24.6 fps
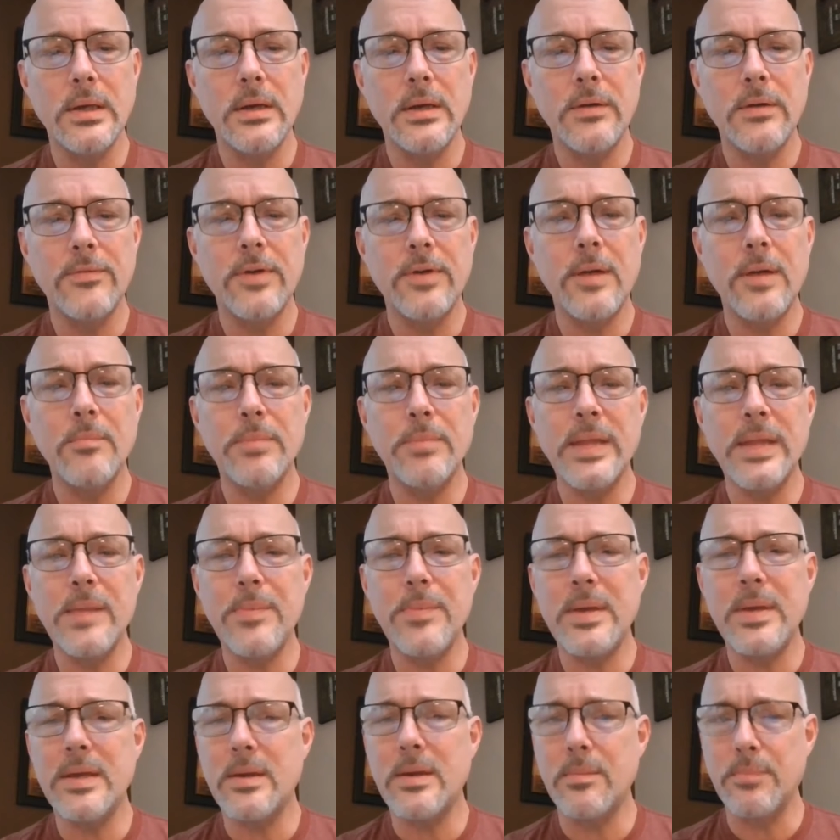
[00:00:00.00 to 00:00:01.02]
From
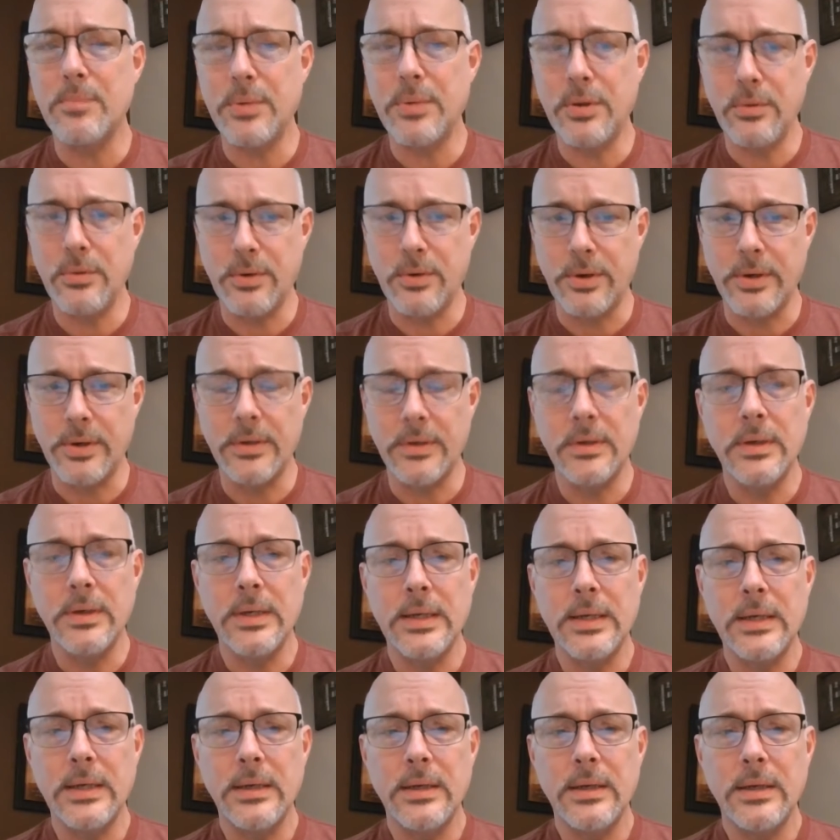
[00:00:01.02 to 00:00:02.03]
Bleeping Computer,
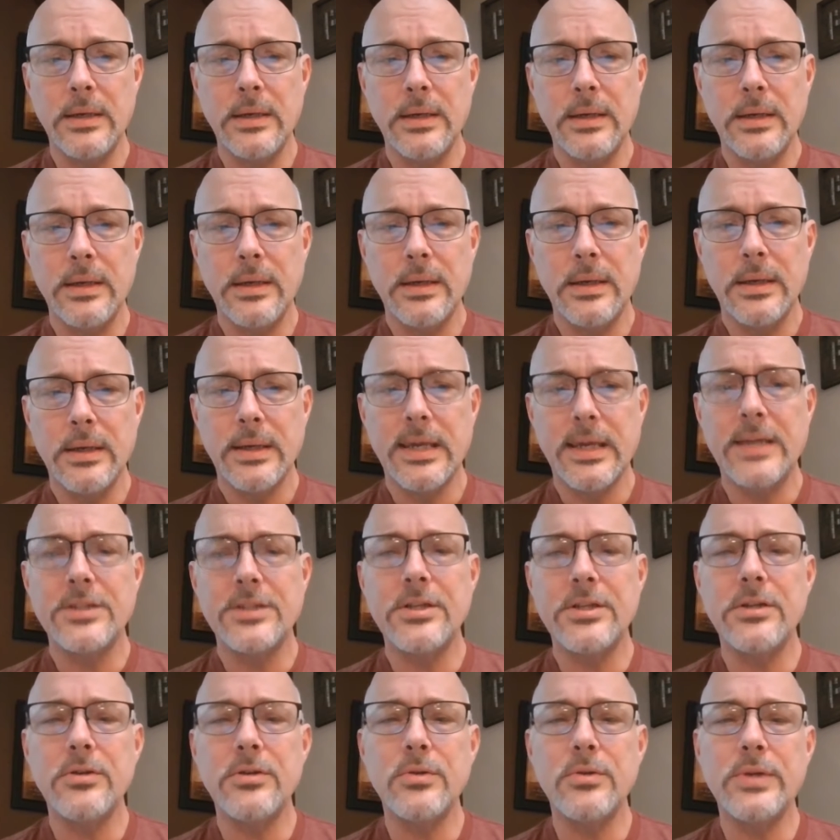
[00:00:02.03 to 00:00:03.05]

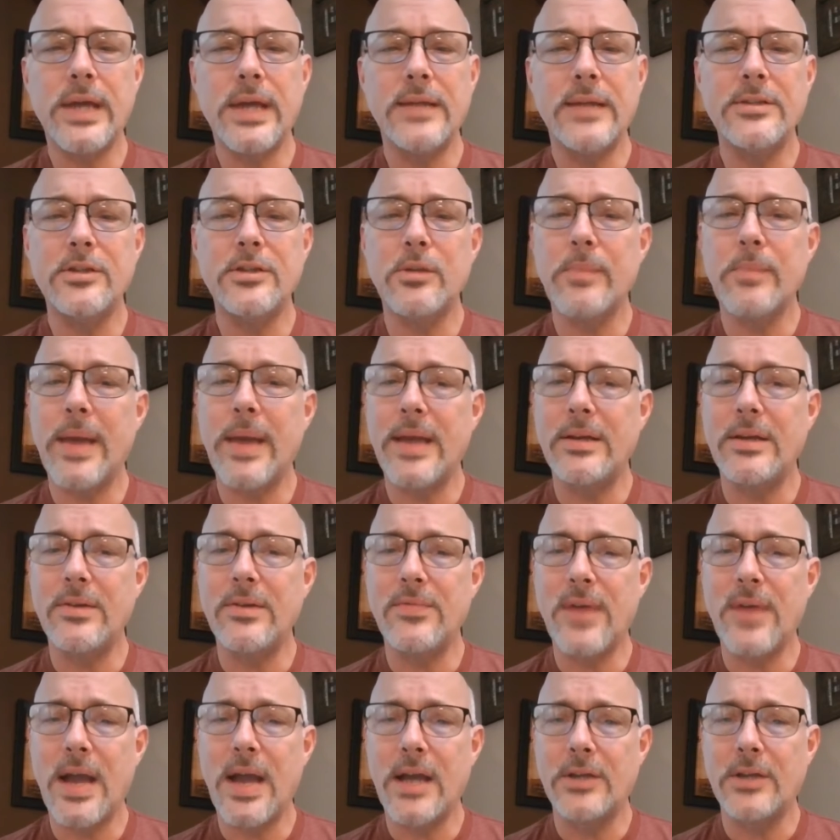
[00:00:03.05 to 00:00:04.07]
kitchen utensil
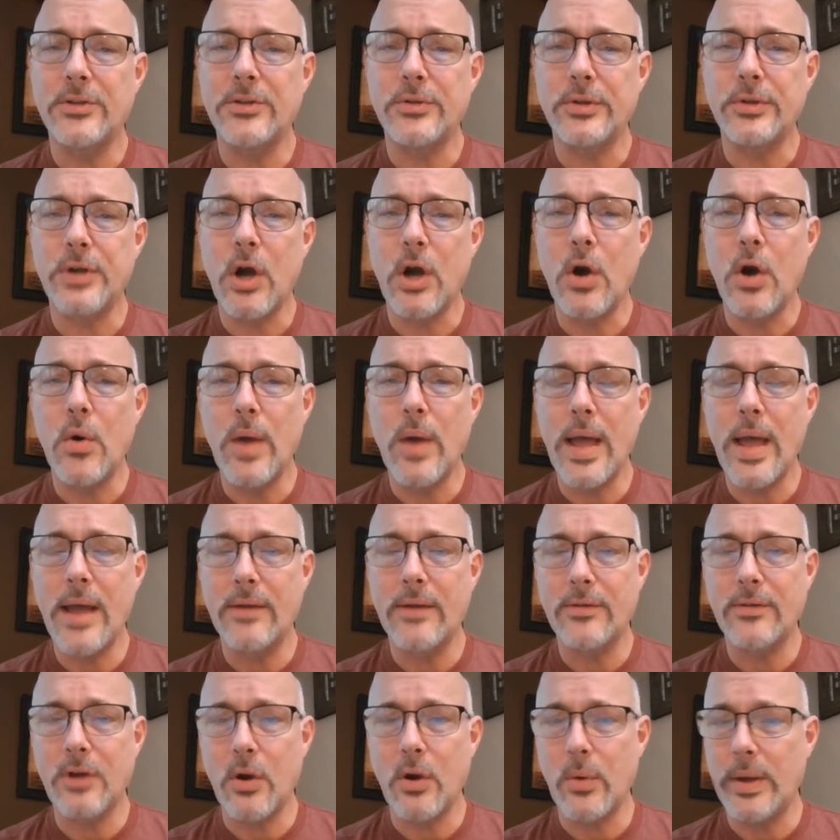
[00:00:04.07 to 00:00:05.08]
manufacturer
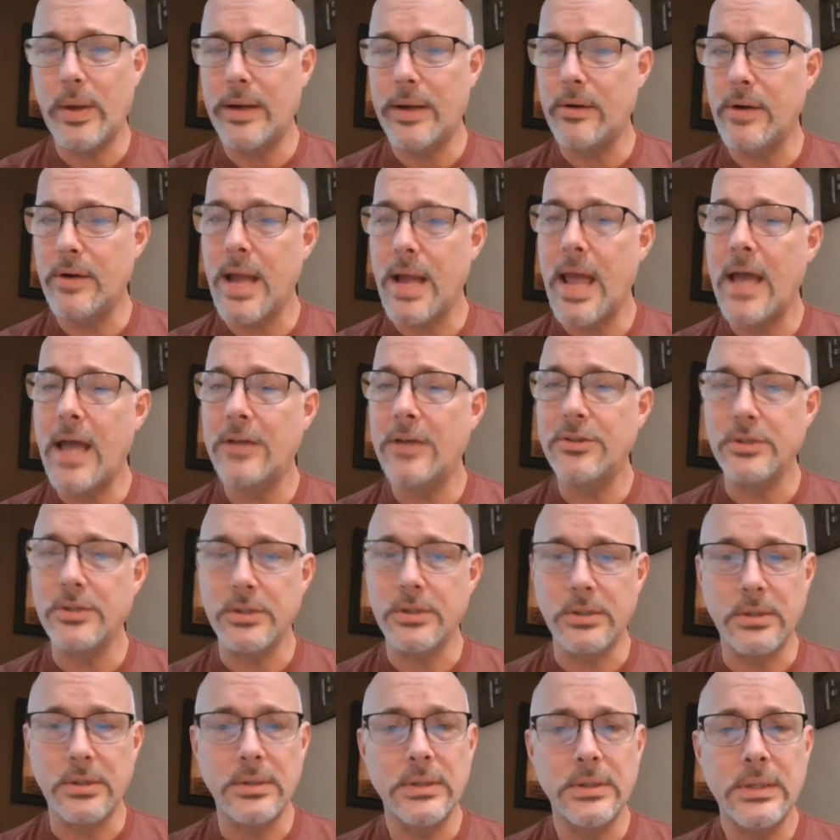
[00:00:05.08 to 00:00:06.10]
OXO
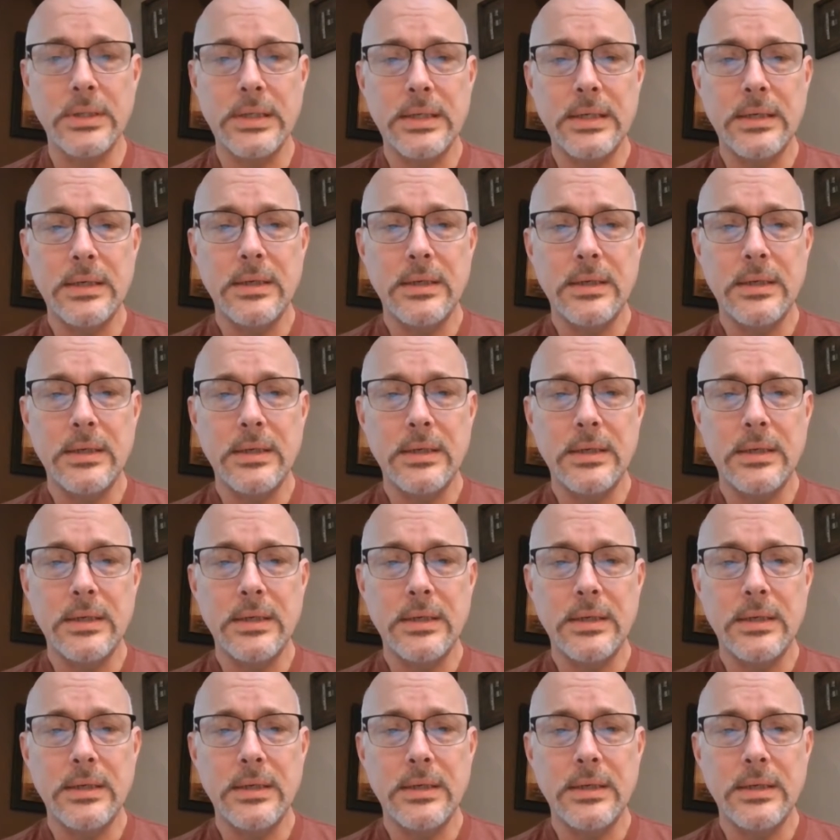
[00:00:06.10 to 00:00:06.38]
International